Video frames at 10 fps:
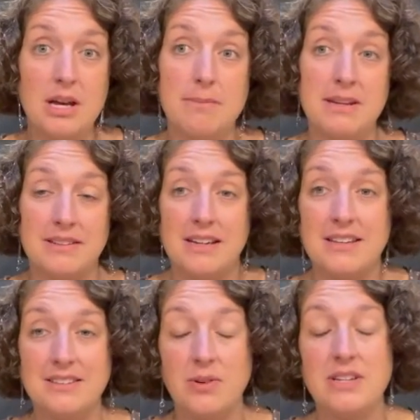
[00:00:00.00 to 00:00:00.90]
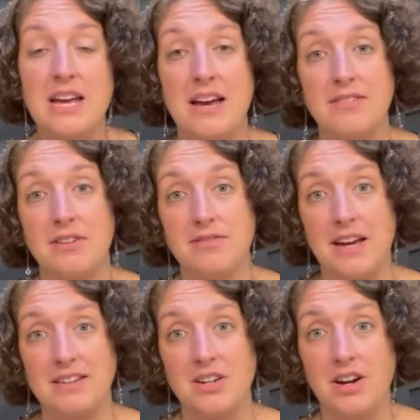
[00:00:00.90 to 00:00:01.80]
because it is going to have an
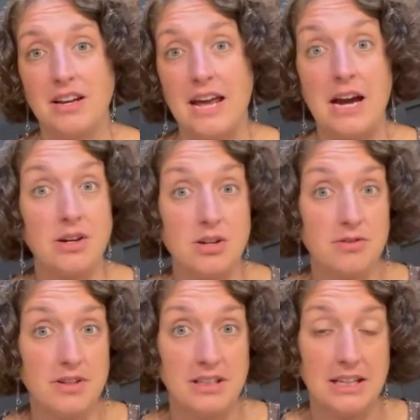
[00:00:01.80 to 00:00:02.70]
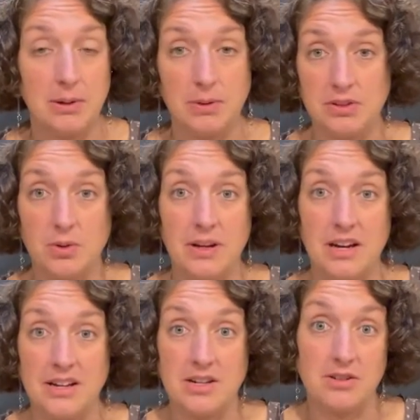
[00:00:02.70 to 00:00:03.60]
effect on how you're feeling and what's going
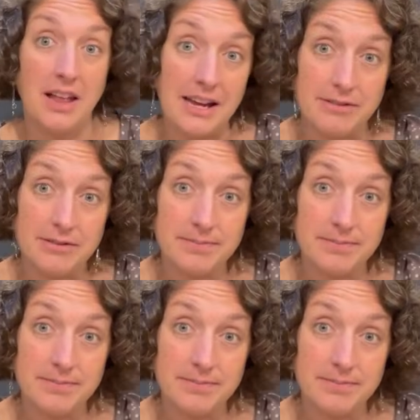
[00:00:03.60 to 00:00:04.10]
on in your life.